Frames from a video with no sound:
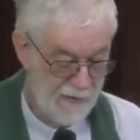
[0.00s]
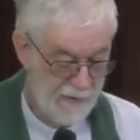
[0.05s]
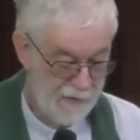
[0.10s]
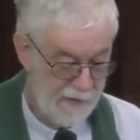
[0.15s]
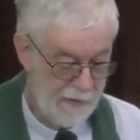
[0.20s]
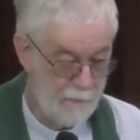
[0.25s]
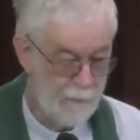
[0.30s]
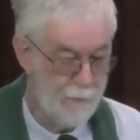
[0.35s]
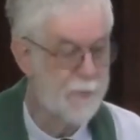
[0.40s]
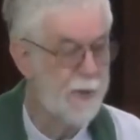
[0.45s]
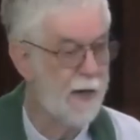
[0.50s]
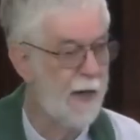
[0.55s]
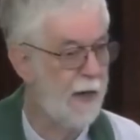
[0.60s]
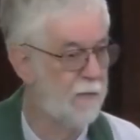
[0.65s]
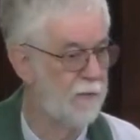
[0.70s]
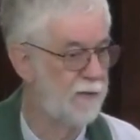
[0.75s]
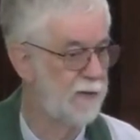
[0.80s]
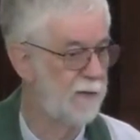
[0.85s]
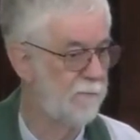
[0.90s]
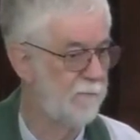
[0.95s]
They were
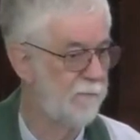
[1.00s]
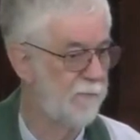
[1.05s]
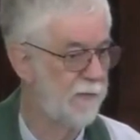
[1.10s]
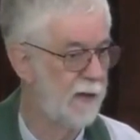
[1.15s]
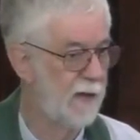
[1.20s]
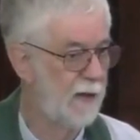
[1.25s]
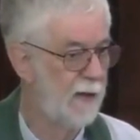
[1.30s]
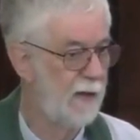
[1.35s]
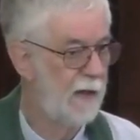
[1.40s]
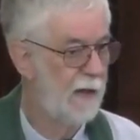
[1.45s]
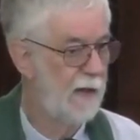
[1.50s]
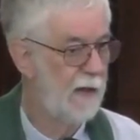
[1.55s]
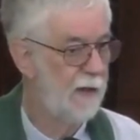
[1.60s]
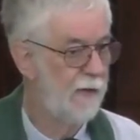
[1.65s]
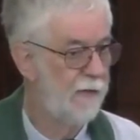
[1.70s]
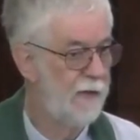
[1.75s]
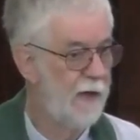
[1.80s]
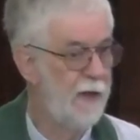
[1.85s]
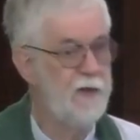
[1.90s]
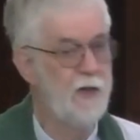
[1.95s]
proud.
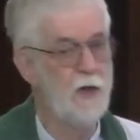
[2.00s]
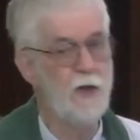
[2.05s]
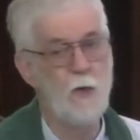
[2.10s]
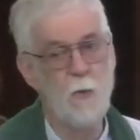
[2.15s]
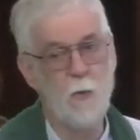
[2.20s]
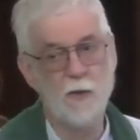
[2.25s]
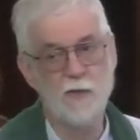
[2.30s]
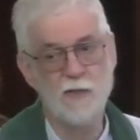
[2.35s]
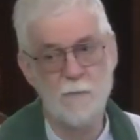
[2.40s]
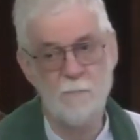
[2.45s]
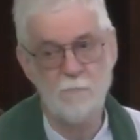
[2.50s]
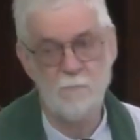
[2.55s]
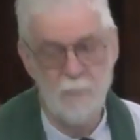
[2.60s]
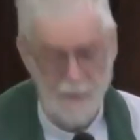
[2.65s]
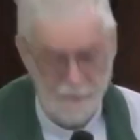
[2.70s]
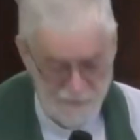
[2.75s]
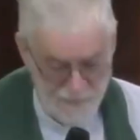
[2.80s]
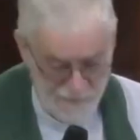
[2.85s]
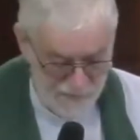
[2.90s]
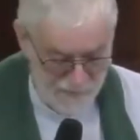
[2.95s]
They knew what it
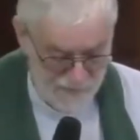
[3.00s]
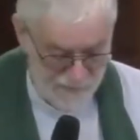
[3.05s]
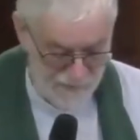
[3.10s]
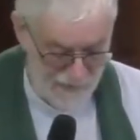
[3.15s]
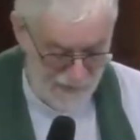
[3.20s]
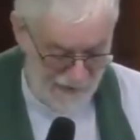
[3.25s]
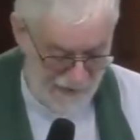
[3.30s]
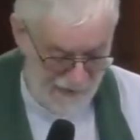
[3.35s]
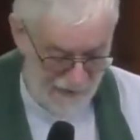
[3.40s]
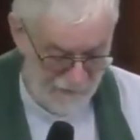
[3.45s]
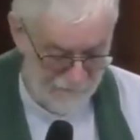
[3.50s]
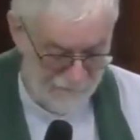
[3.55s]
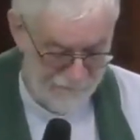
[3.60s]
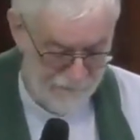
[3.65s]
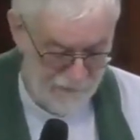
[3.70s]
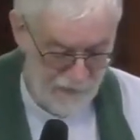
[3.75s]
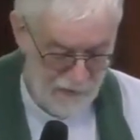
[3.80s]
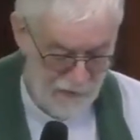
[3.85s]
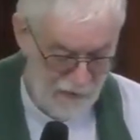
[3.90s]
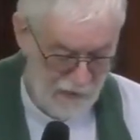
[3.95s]
meant to
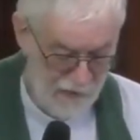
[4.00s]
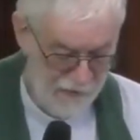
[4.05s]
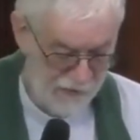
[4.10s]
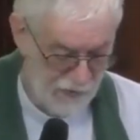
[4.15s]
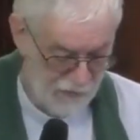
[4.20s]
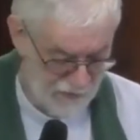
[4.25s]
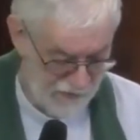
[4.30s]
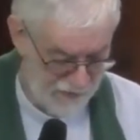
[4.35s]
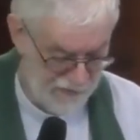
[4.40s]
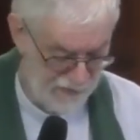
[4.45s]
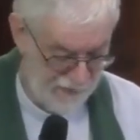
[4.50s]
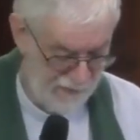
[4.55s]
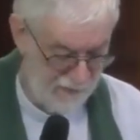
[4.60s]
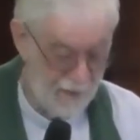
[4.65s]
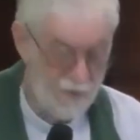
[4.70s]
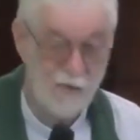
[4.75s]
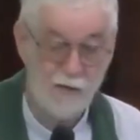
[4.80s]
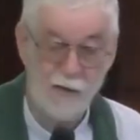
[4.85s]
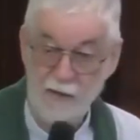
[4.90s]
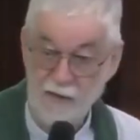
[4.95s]
have authority.
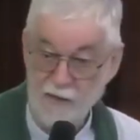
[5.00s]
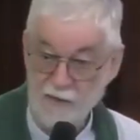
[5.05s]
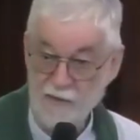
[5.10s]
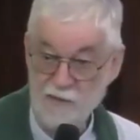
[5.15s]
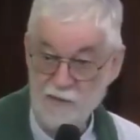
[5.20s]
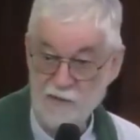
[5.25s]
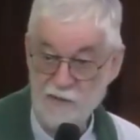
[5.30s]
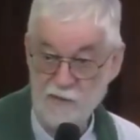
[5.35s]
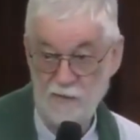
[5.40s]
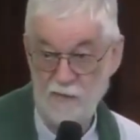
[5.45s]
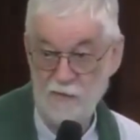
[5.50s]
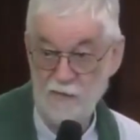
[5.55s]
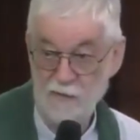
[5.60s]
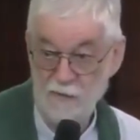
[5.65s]
At least